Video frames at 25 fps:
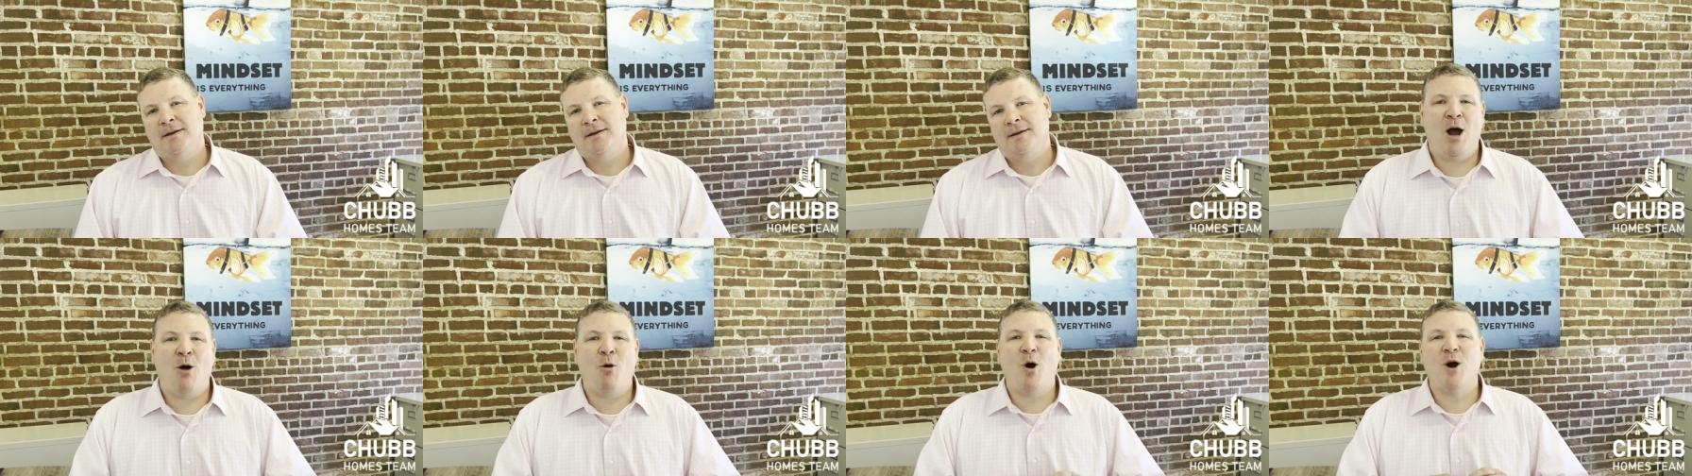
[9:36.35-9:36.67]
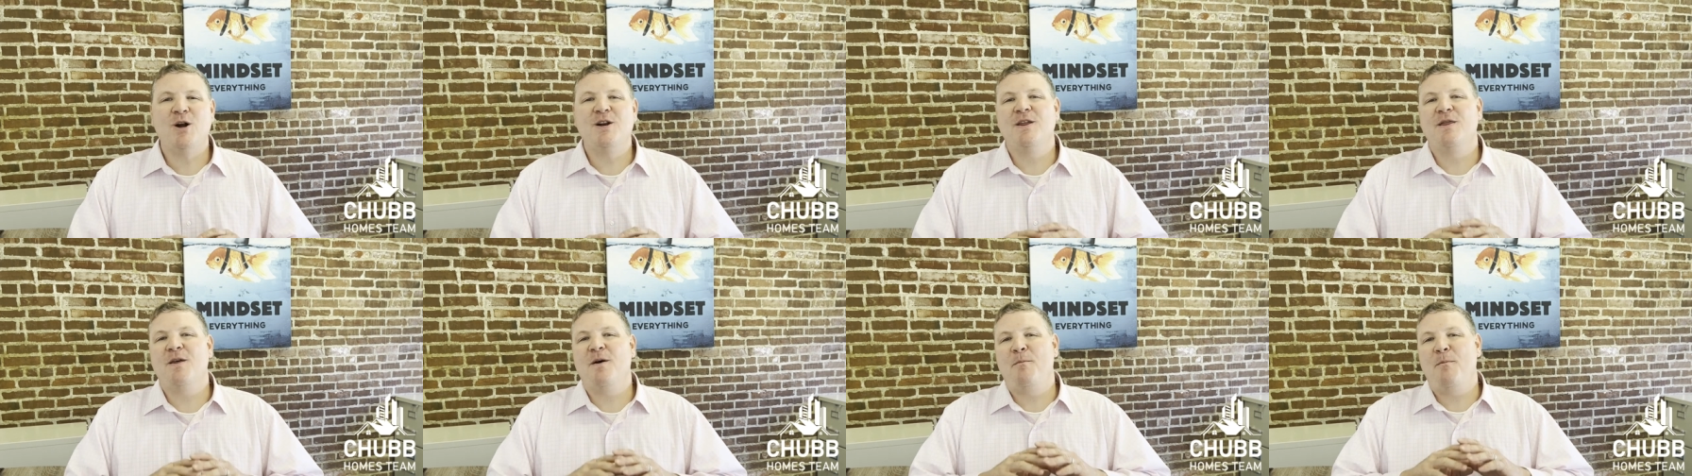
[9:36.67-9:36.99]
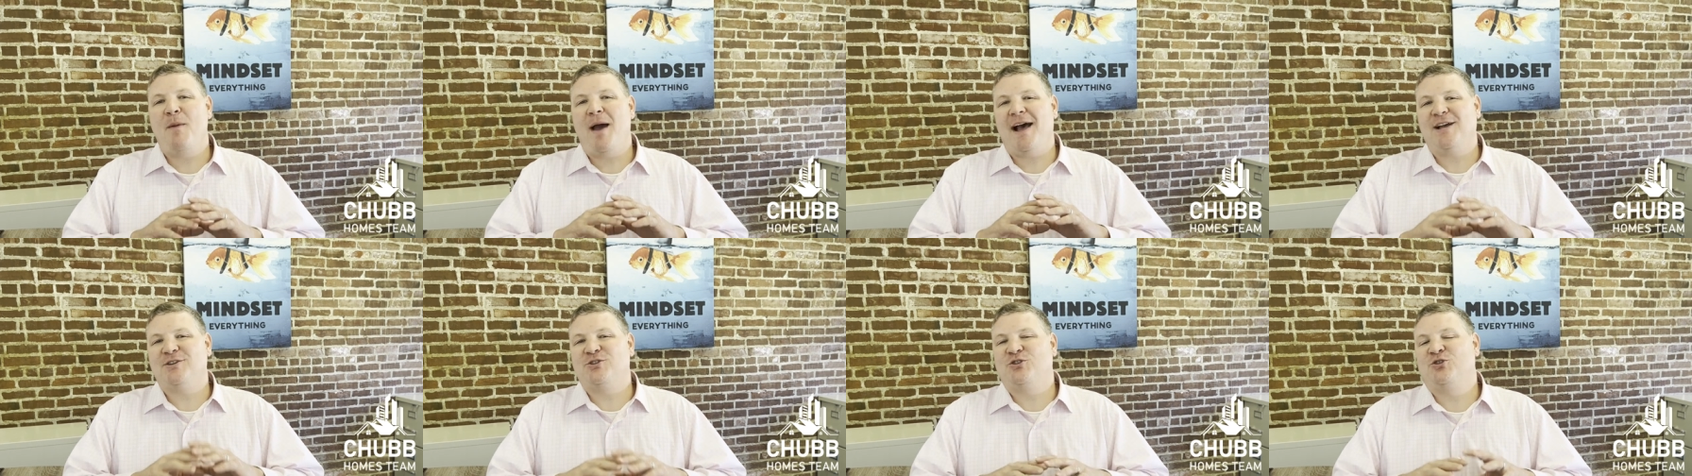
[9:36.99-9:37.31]
Now onto the
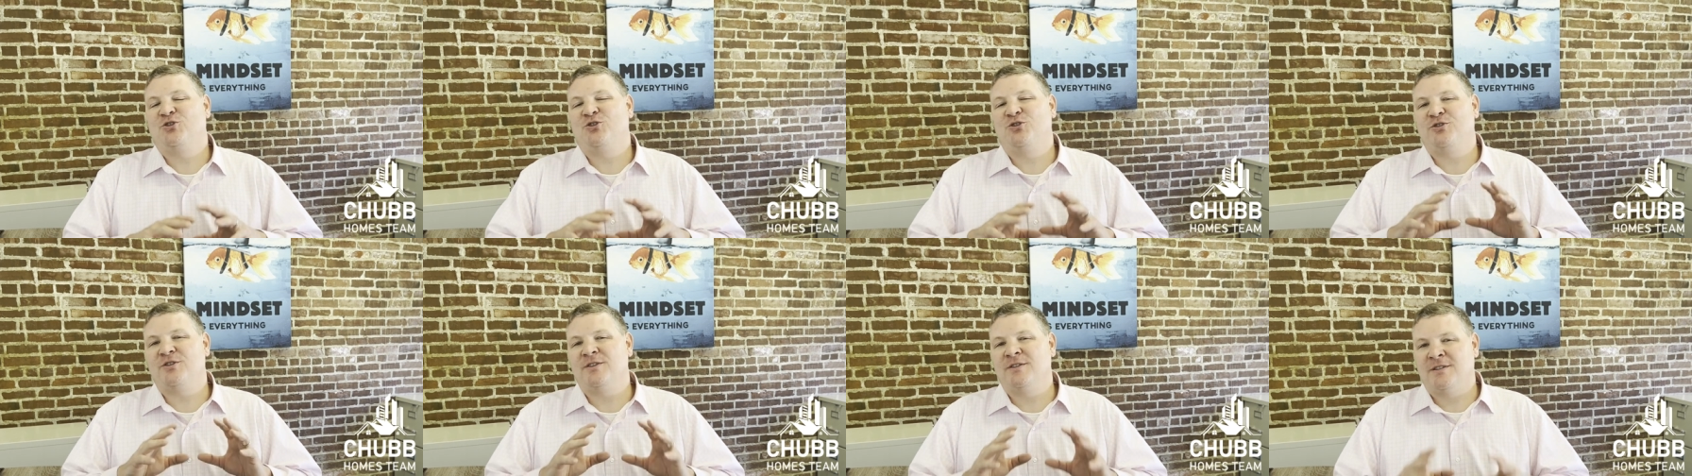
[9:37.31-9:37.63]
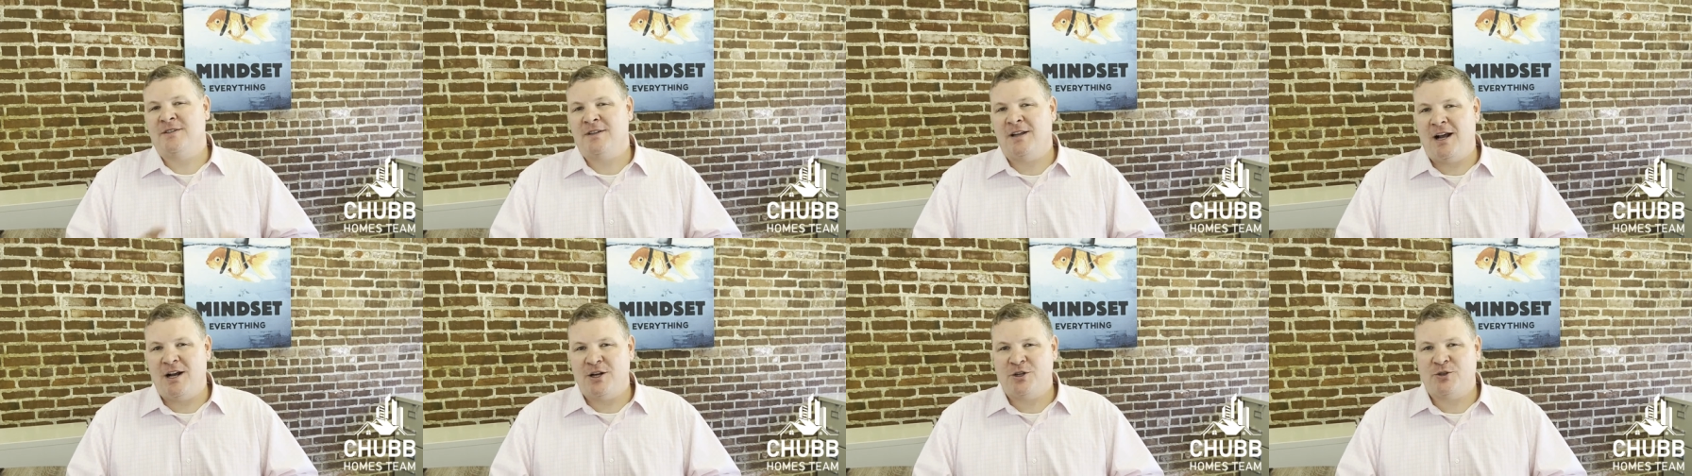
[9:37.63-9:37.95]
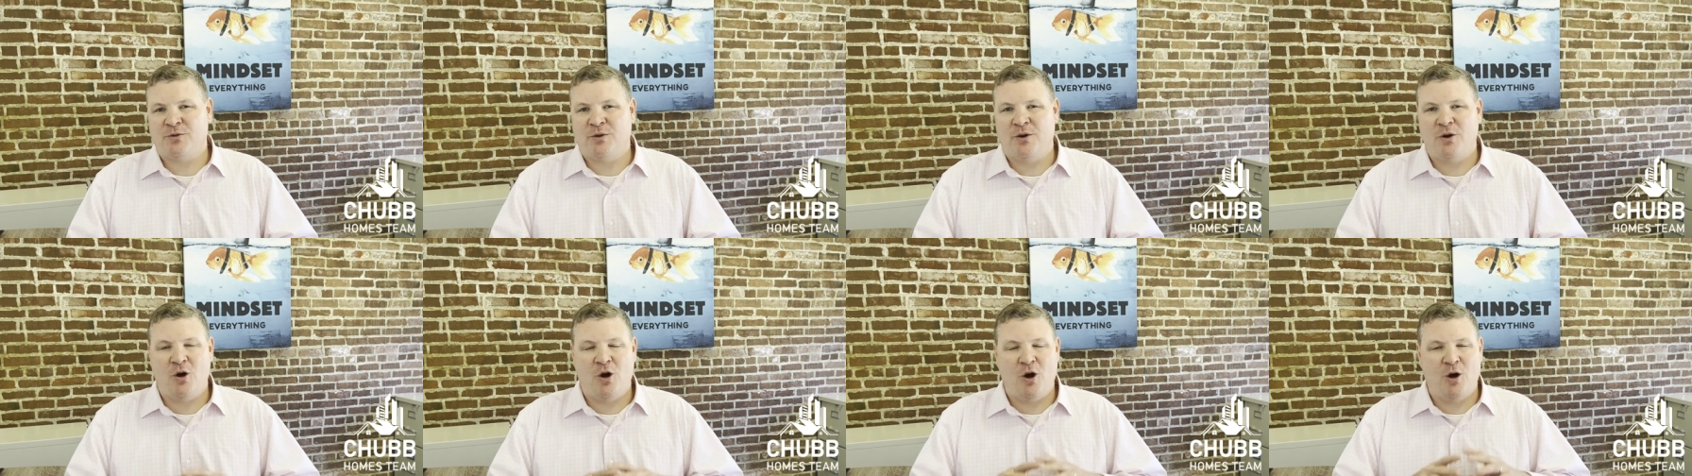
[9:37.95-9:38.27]
Massachusetts
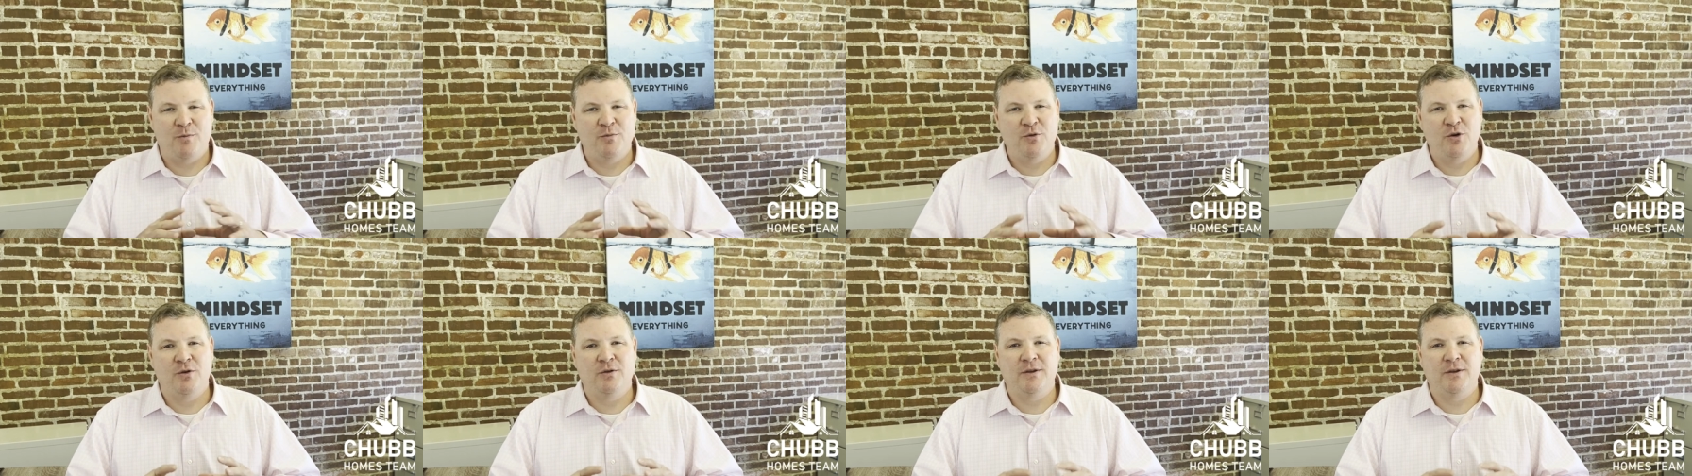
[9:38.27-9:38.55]
luxury home,